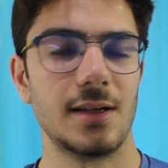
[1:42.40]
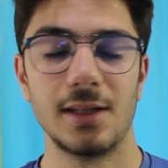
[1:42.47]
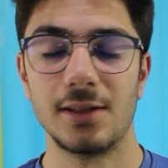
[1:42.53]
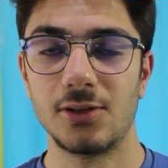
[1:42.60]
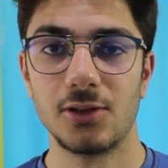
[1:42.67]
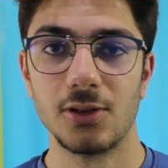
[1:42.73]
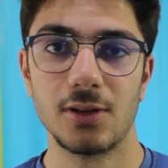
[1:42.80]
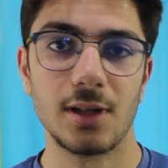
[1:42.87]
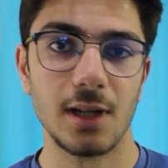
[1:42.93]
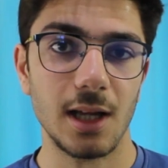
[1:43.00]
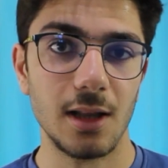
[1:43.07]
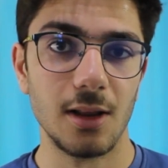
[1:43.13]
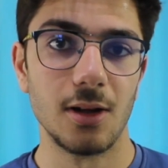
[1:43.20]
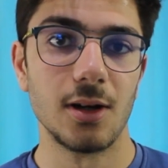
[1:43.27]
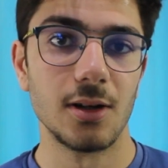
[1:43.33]
took a
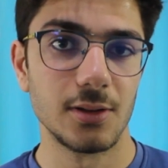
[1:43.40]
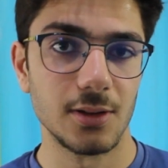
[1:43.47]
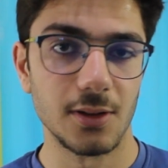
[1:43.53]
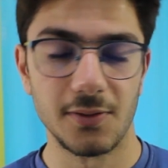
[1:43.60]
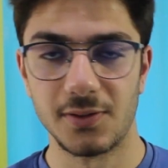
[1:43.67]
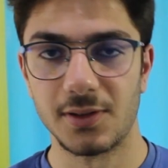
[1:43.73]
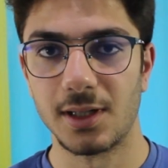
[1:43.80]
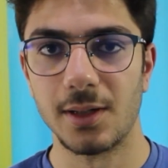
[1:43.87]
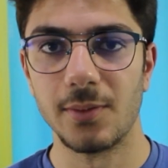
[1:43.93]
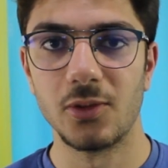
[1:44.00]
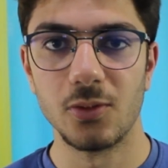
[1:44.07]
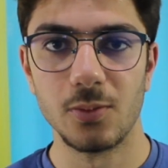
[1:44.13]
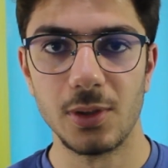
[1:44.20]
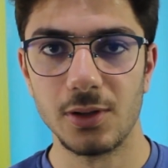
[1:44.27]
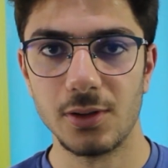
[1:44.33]
lot of time to
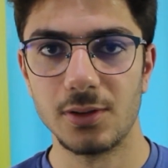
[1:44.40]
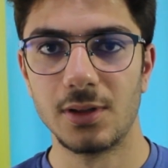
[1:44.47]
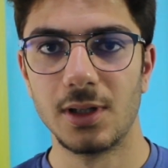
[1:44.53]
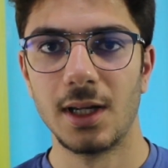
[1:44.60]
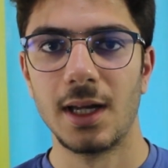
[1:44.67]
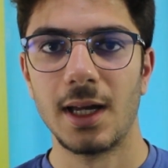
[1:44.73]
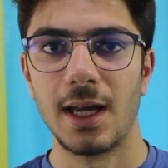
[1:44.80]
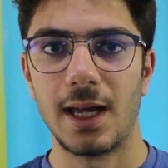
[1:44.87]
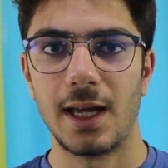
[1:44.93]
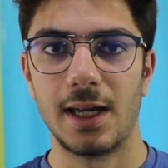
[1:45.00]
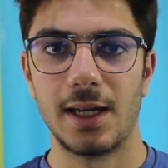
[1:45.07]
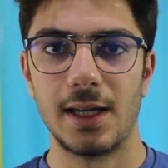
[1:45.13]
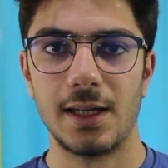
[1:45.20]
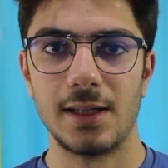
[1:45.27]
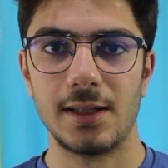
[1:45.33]
build,
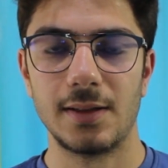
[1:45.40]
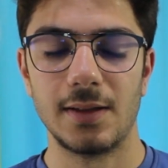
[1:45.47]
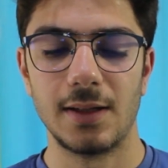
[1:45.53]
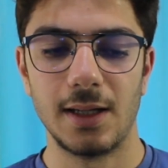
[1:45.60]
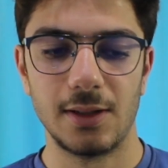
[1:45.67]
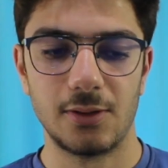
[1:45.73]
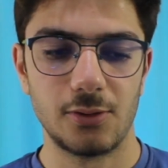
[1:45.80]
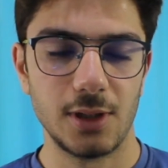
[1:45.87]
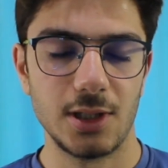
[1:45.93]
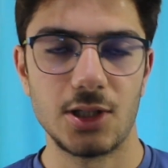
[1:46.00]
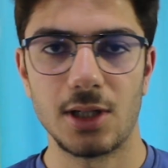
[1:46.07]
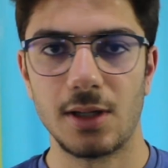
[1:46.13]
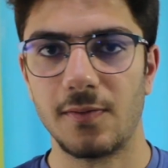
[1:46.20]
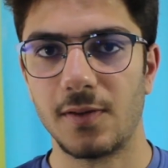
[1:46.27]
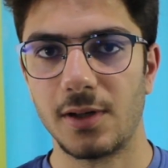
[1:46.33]
and it reached
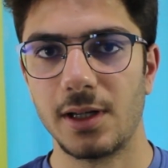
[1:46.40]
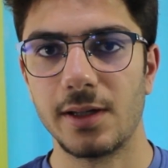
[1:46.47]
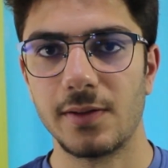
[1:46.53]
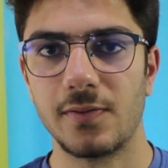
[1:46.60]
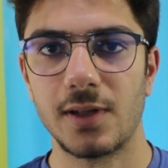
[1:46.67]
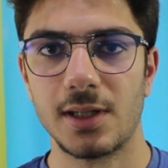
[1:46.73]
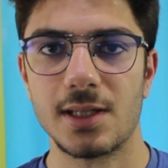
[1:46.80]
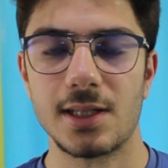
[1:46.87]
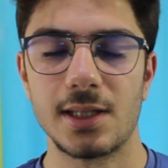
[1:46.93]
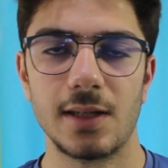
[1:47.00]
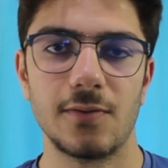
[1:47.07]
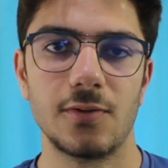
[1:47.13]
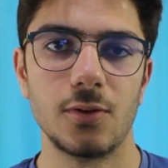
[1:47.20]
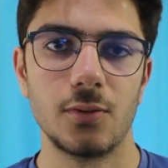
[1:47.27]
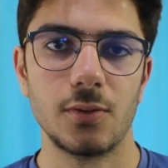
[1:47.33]
a very advanced
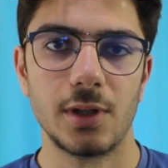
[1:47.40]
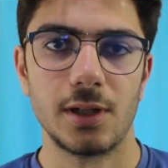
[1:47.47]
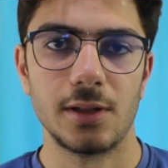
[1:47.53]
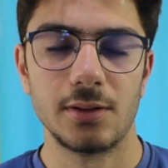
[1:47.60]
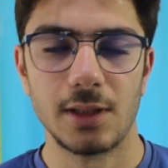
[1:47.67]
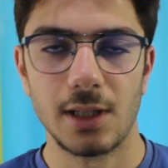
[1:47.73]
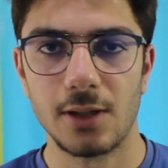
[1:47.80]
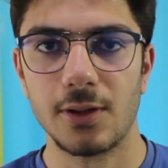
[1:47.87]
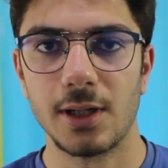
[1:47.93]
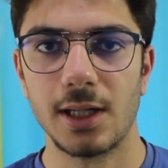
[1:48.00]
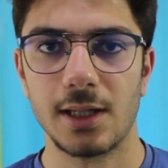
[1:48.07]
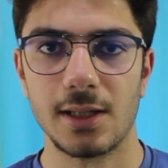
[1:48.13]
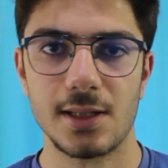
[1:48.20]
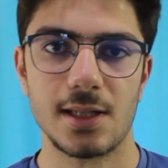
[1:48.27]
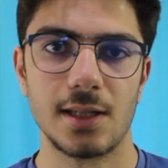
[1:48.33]
level where now I
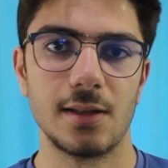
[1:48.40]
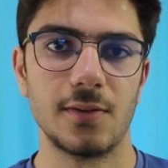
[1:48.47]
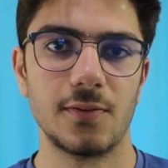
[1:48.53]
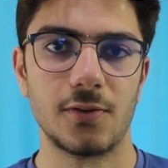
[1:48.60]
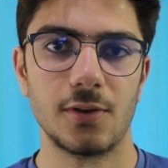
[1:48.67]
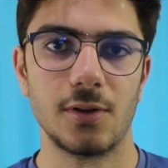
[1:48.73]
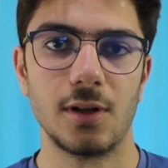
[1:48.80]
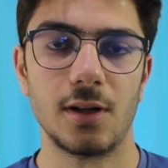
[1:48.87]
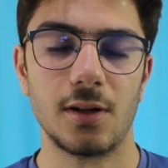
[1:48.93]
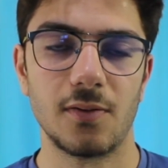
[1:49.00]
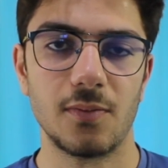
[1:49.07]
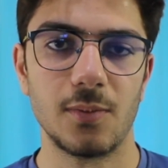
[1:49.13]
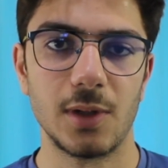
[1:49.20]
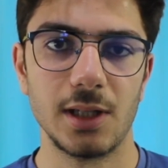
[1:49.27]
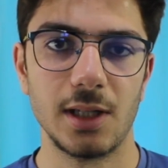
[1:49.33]
can sell it for a lot of
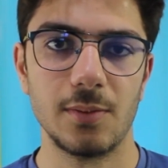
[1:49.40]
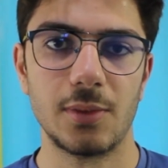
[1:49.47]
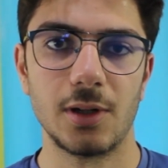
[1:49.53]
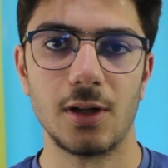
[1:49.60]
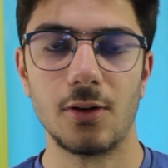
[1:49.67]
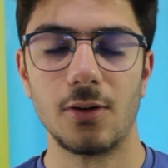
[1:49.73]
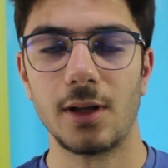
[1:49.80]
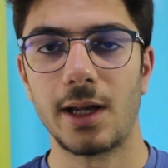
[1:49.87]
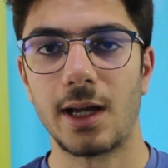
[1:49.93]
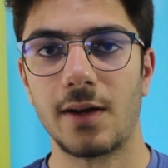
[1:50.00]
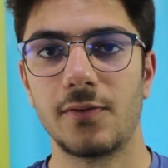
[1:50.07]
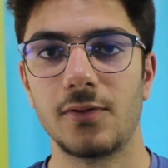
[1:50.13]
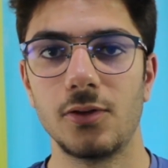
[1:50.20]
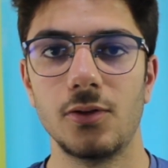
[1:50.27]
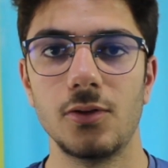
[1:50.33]
money. But all I have
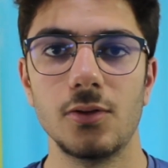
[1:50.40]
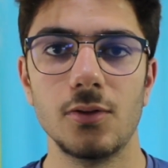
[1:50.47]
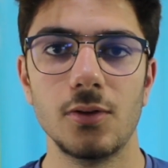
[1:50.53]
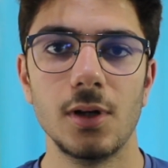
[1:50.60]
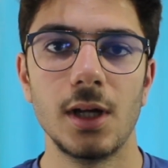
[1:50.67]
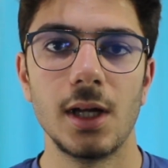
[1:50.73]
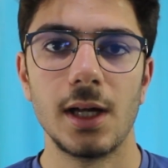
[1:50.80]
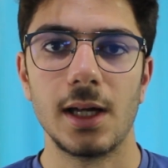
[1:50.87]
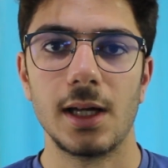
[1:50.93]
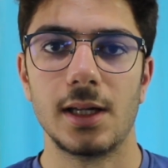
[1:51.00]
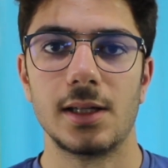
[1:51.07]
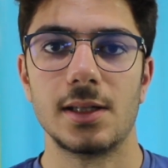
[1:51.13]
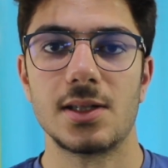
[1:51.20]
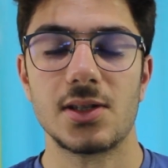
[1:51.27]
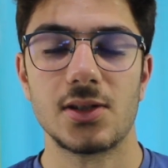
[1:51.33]
to do
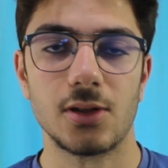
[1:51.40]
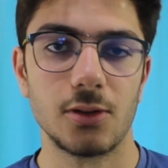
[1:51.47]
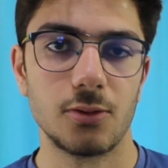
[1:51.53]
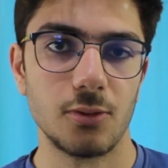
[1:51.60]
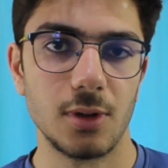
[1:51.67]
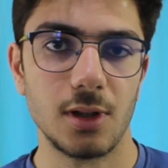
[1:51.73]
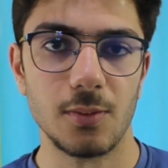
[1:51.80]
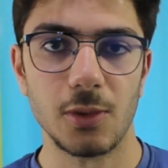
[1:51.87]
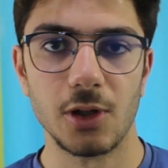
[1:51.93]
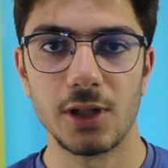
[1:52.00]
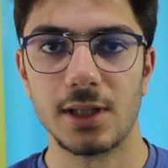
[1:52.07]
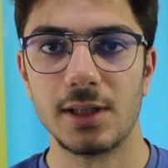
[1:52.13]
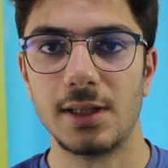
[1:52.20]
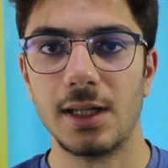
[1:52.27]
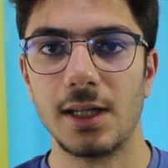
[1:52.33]
is start with the
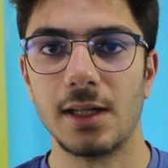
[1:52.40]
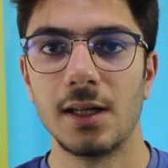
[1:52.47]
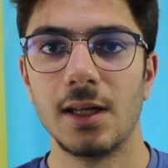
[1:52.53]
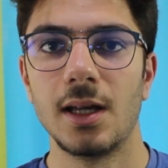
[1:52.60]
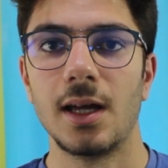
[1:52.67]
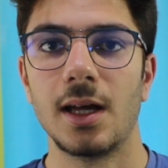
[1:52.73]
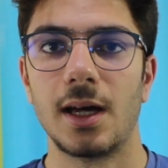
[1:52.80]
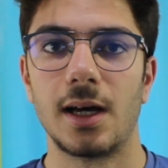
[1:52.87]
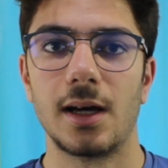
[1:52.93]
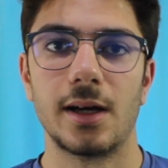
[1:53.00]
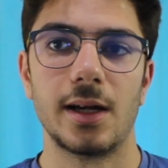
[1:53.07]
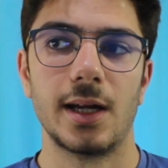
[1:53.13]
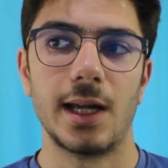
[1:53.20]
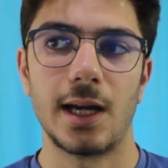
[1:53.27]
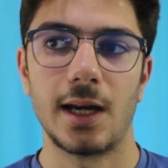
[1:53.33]
marketing.
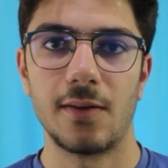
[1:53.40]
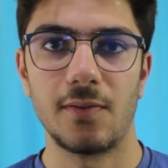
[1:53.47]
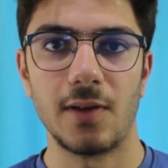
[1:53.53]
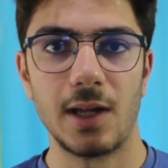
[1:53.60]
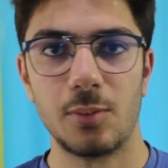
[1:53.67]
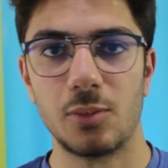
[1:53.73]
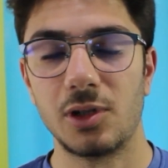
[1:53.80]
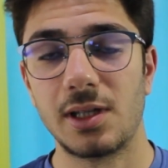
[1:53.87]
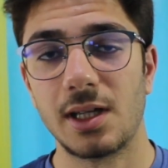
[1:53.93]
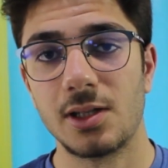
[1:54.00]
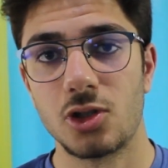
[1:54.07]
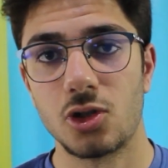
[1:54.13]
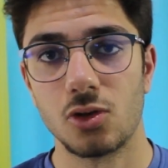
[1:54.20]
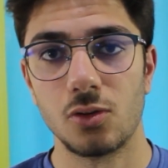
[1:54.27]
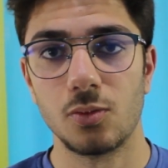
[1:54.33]
I have a
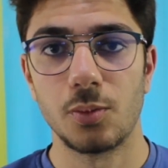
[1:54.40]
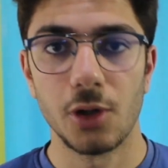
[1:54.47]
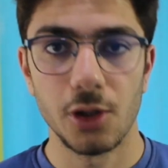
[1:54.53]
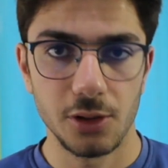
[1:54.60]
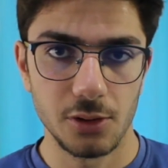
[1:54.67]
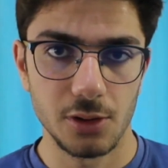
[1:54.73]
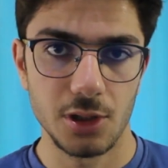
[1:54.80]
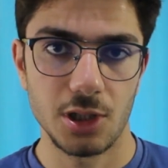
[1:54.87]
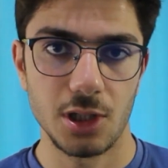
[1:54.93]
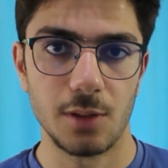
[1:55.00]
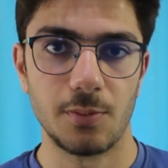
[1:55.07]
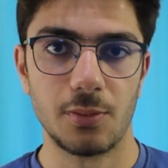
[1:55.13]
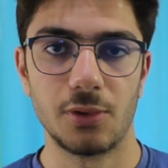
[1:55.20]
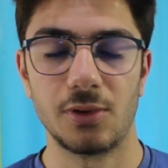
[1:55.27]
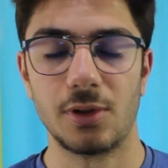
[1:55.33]
potential partnership